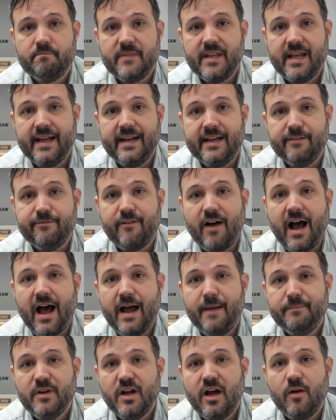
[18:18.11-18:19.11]
And if
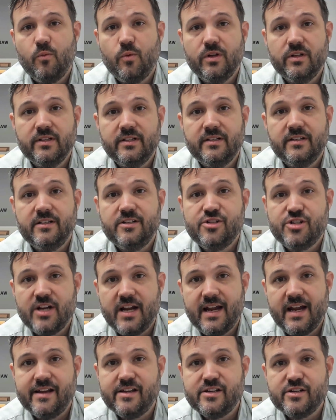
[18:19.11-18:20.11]
I'm not willing to
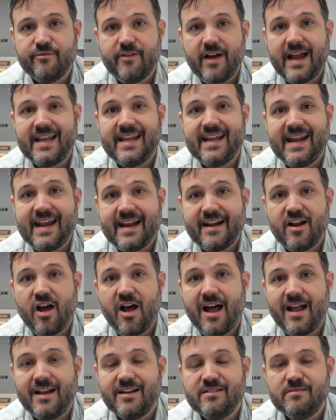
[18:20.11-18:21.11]
change, if I
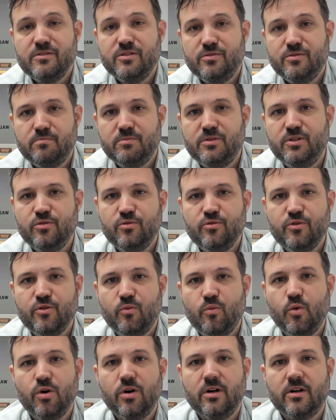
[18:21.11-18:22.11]
cannot do the
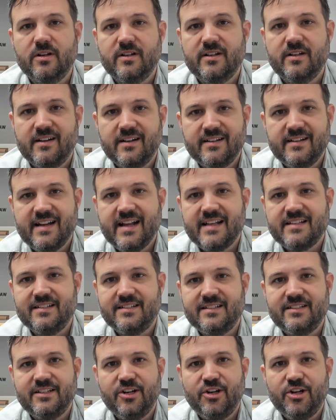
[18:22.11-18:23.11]
work
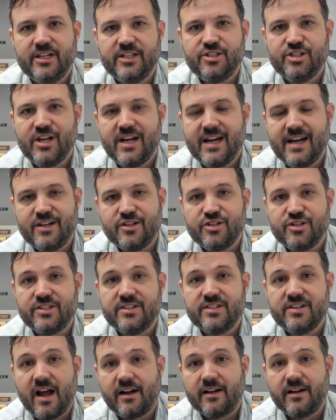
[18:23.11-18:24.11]
necessary to change,
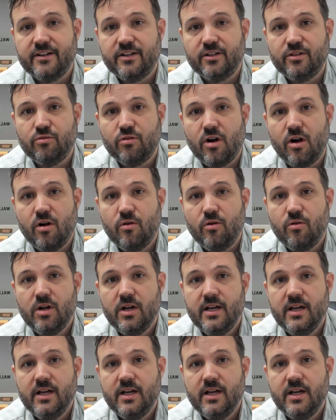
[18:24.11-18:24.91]
it's not going to grow.